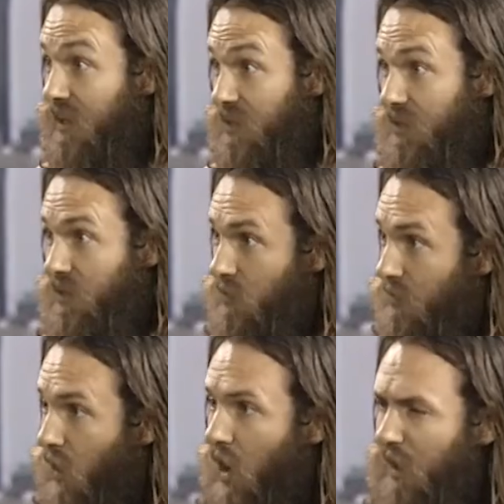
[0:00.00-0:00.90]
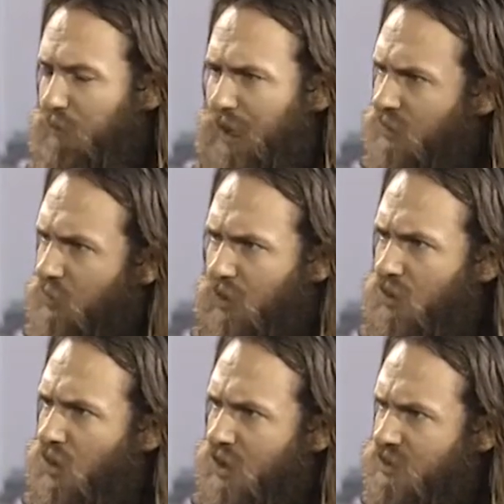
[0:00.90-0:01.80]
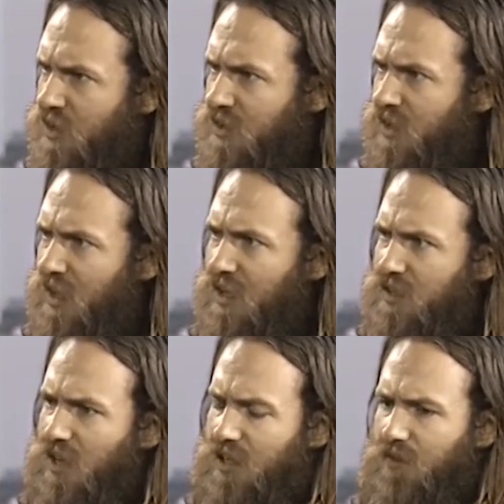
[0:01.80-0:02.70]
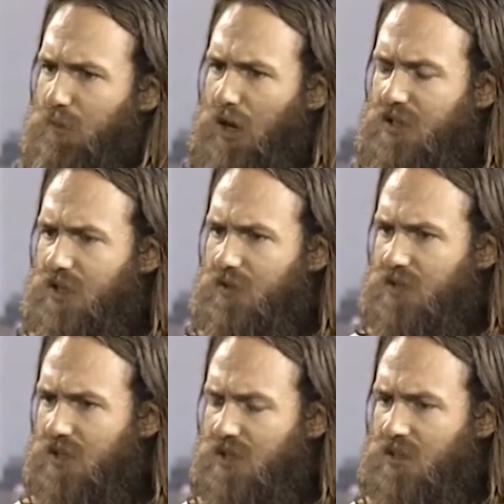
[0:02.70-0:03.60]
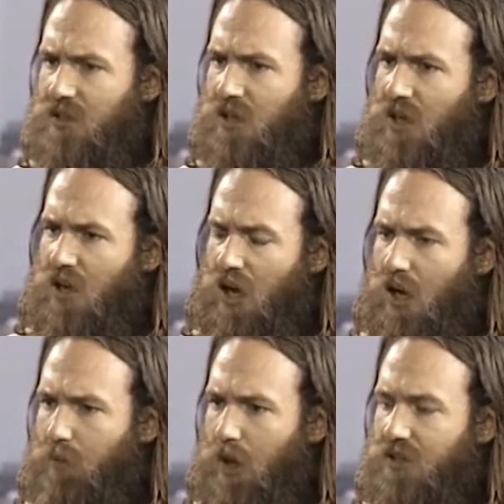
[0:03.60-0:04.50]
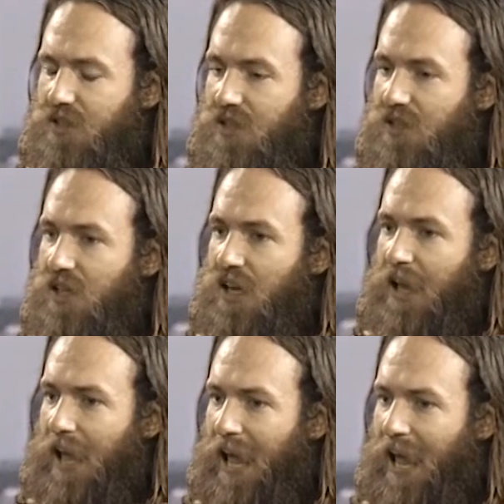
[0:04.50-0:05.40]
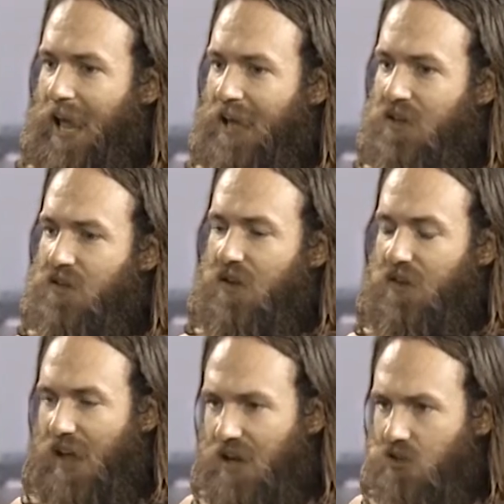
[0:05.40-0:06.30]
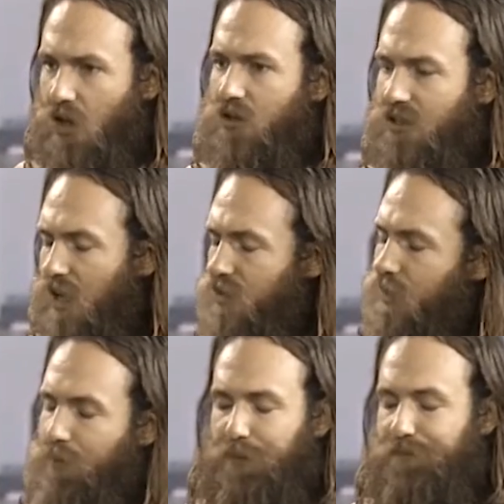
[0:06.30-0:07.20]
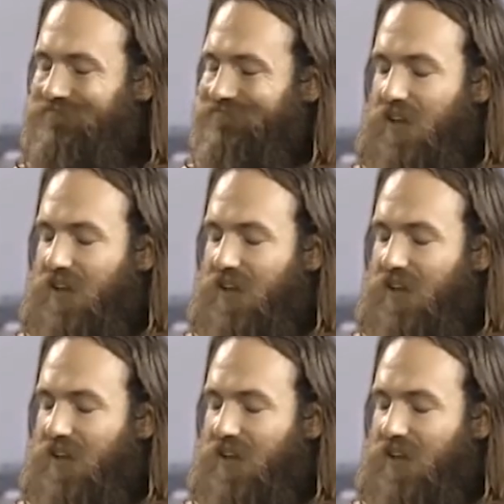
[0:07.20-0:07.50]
necklaces, sort of harking back to one of the nastiest sides of apartheid resistance politics. And the Alexandra Township